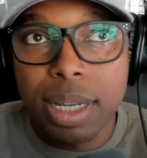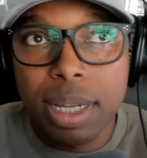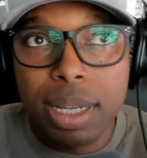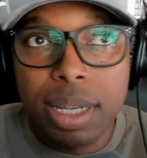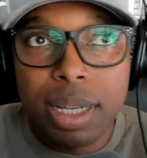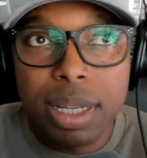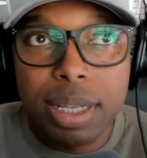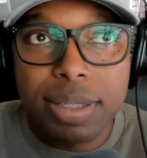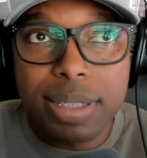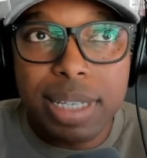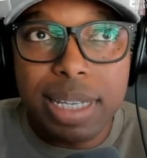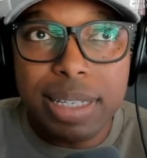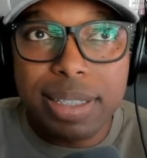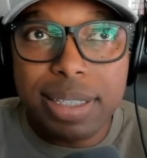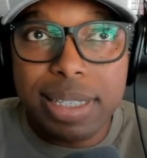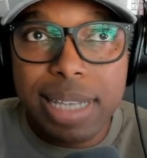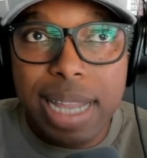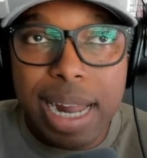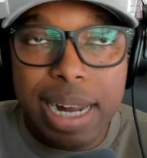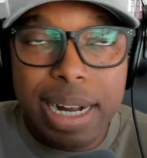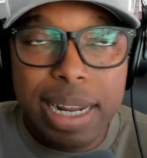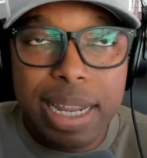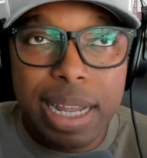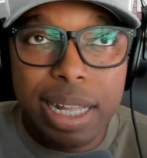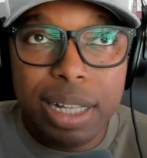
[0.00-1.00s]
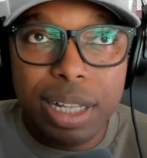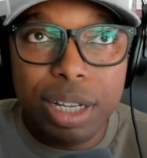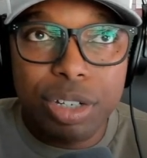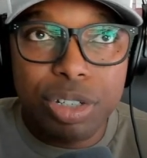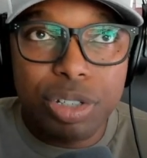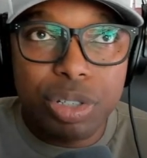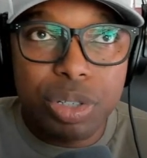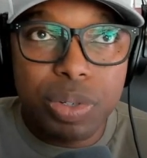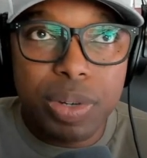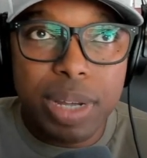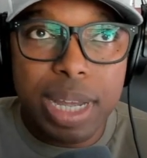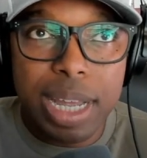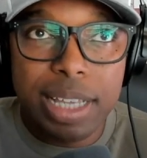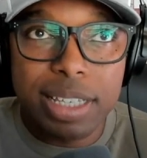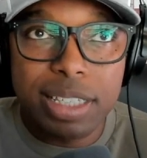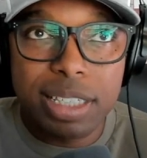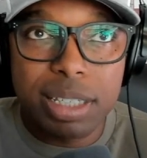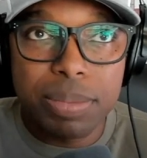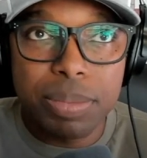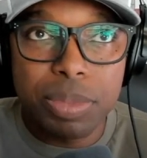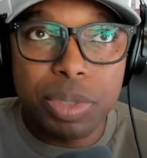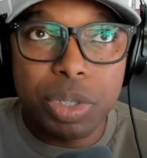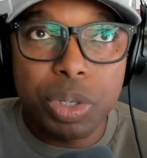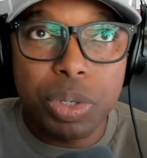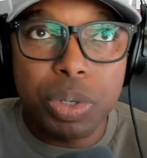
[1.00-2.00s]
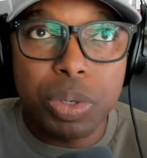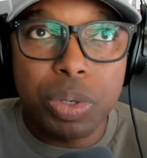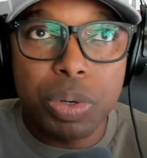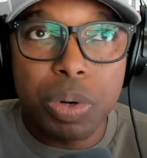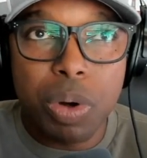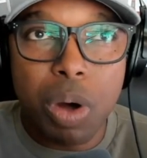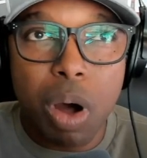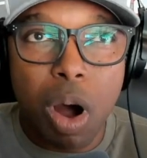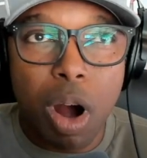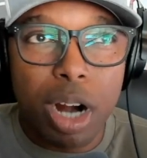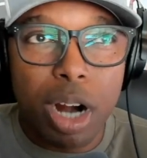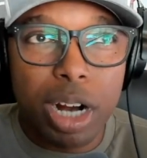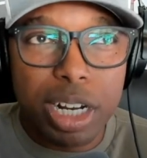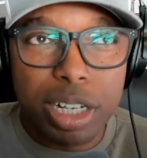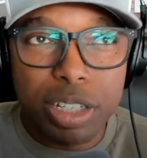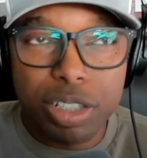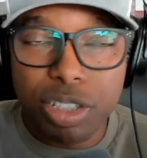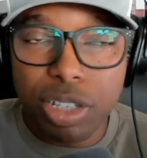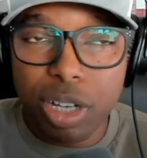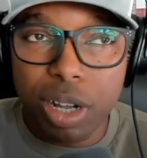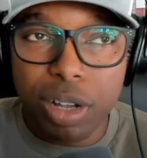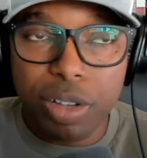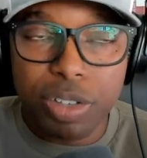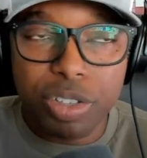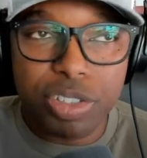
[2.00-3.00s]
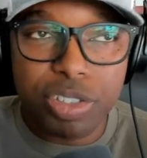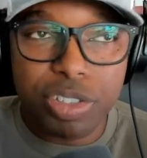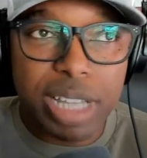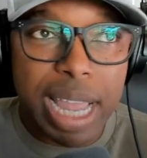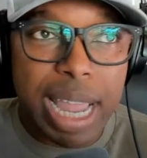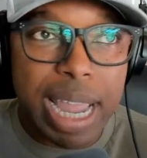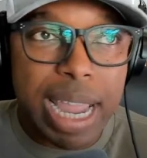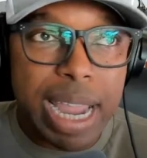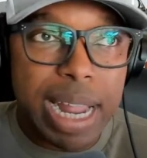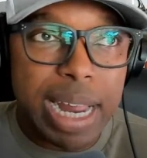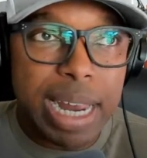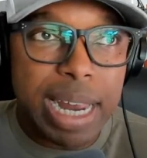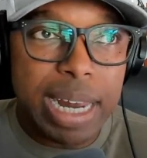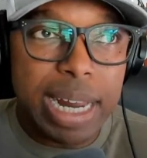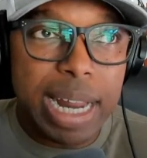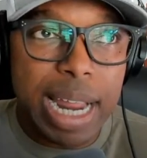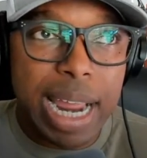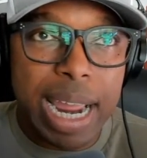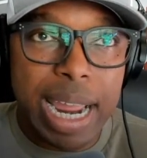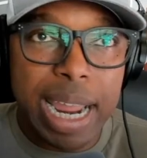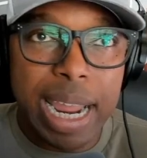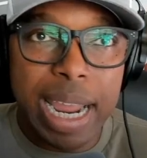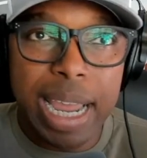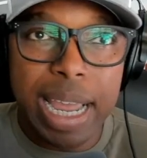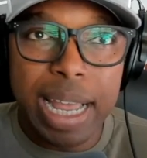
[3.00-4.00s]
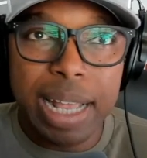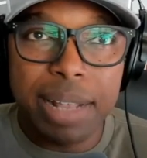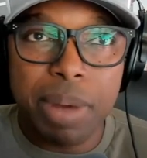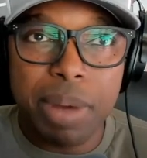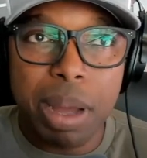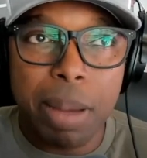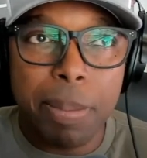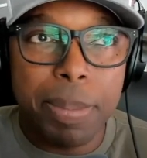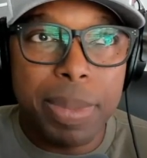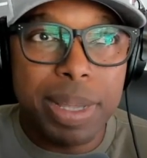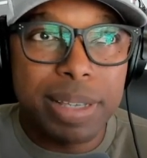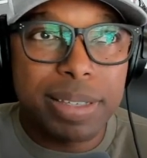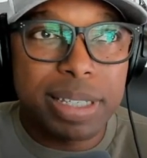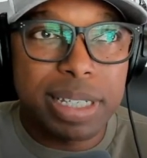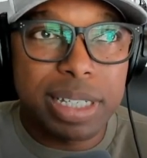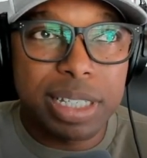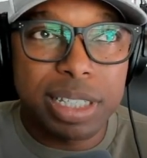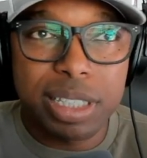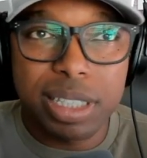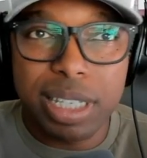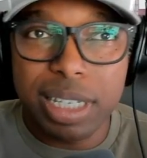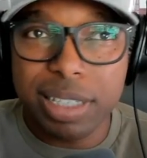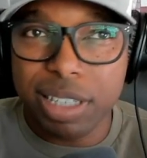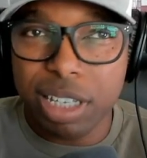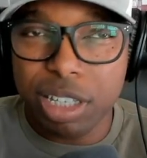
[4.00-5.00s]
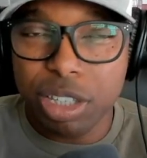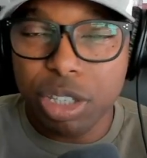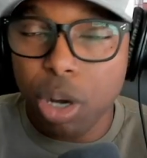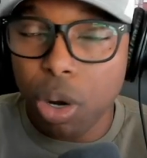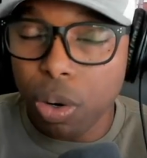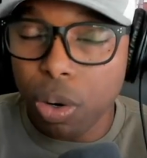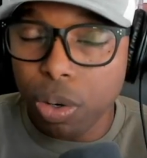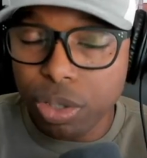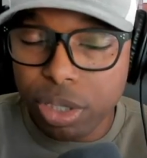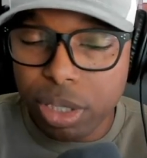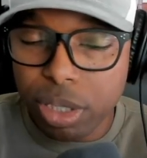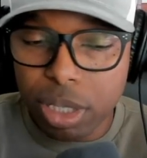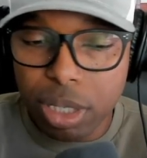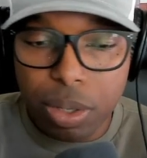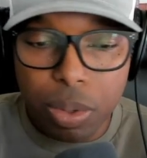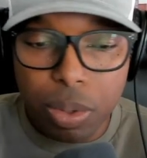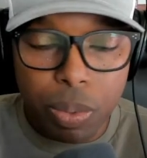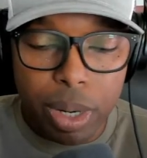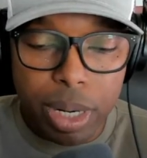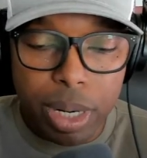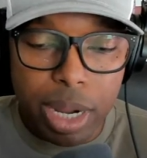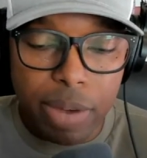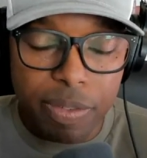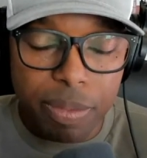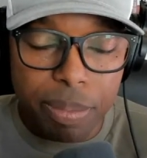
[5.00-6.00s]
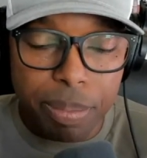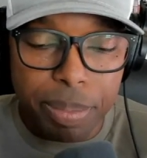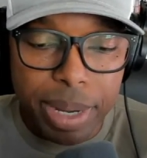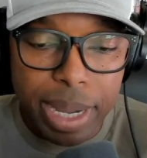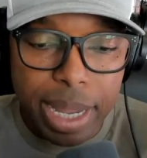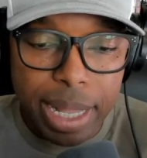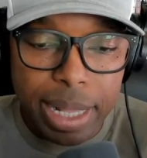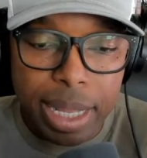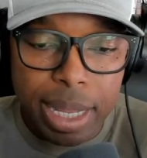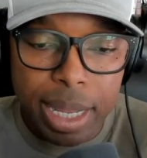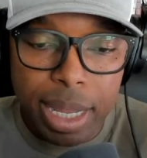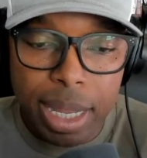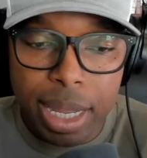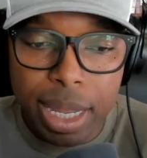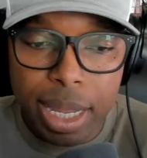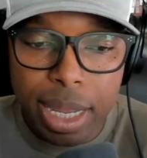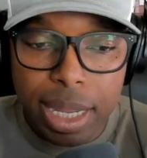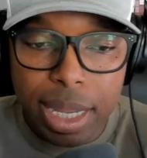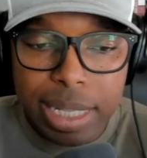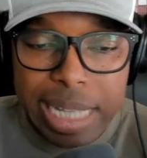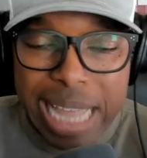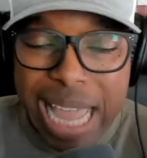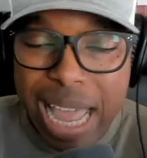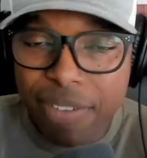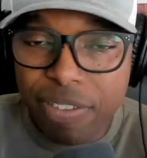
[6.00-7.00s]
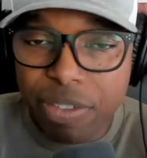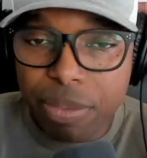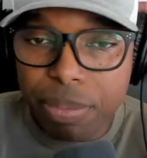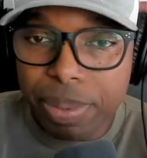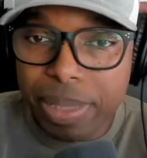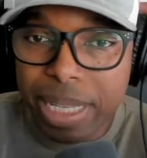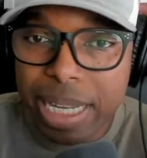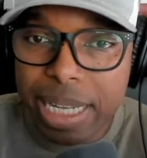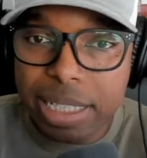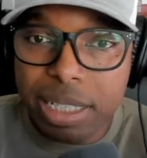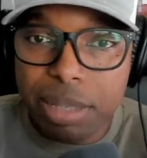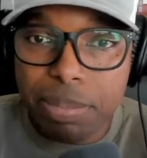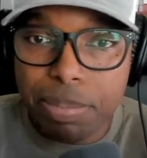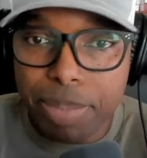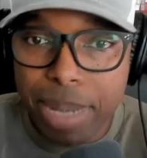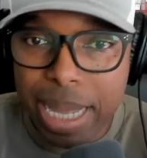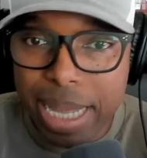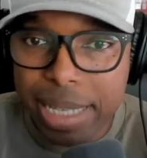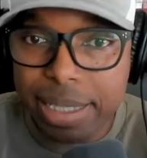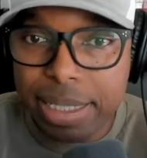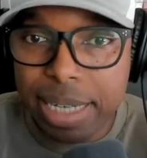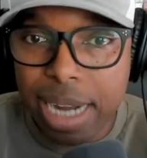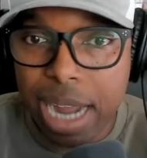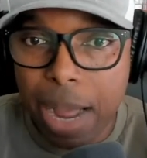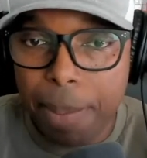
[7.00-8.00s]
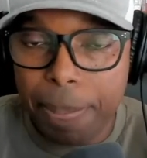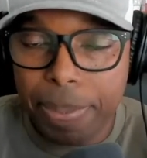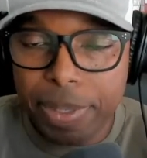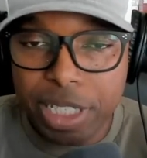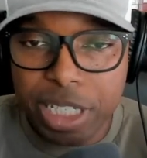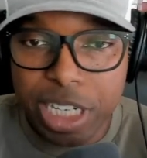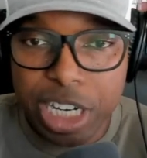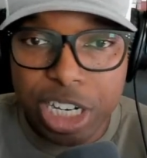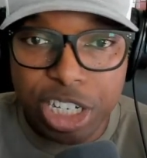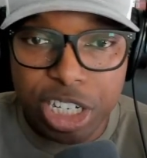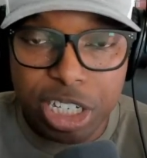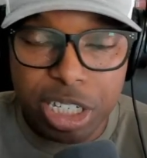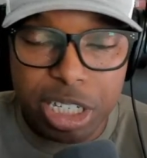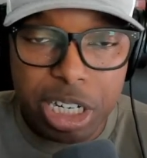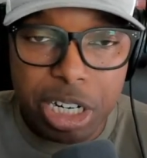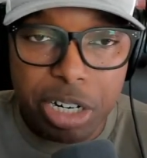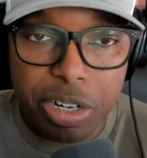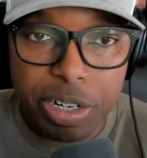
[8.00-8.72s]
Cincinnati, LSU, SMU, Arkansas State, and am I missing, is it Tulsa? One of them, but they haven't played the best competition here